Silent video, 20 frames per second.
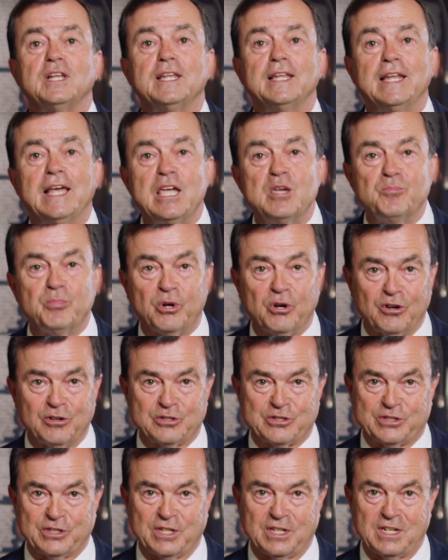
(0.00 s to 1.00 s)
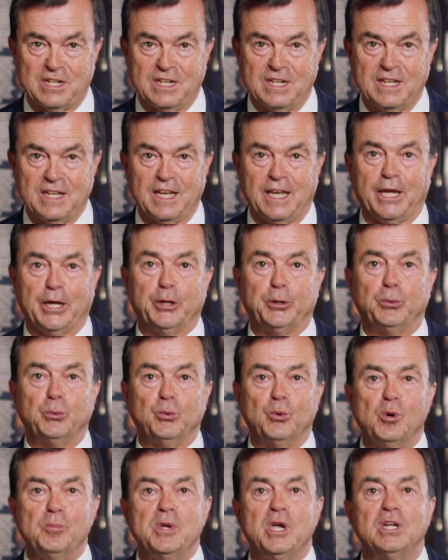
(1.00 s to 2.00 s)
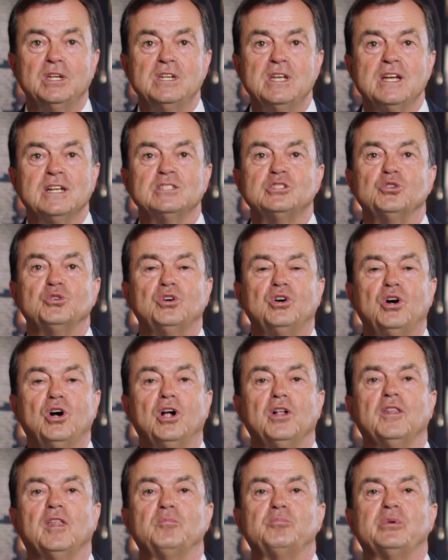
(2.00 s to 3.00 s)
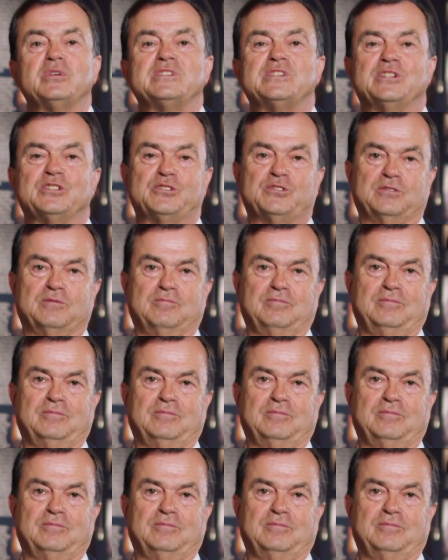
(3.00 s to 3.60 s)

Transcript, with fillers: layperson and woman to hold the position.